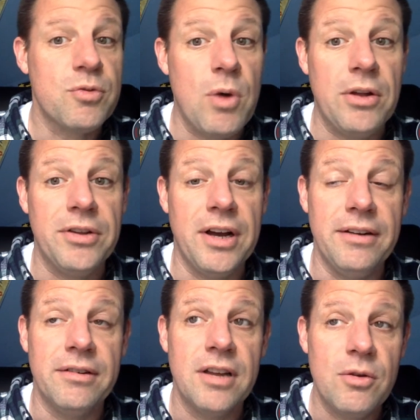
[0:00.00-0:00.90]
well
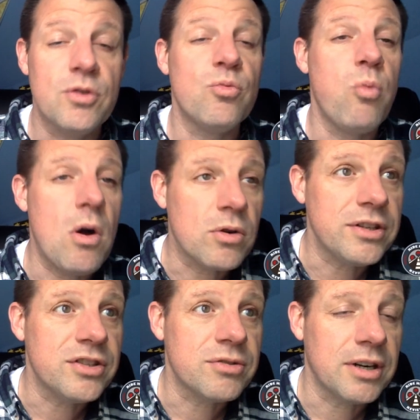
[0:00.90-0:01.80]
done. It was well
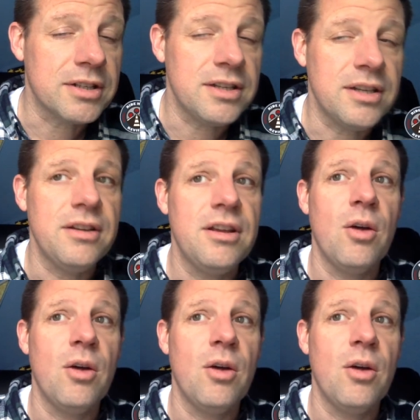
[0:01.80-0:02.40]
constructed,